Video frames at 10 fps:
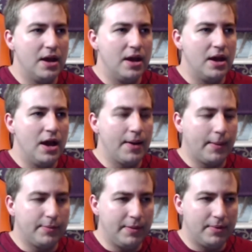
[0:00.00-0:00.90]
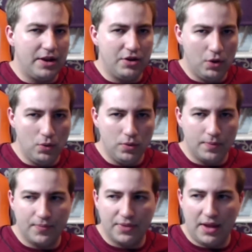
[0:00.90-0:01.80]
A couple of people I know
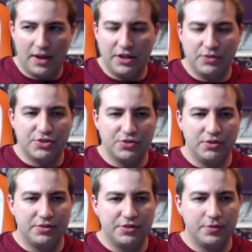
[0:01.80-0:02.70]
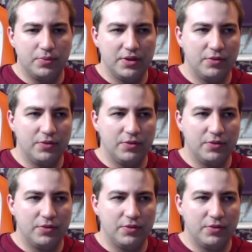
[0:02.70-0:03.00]
and I used to do YouTube with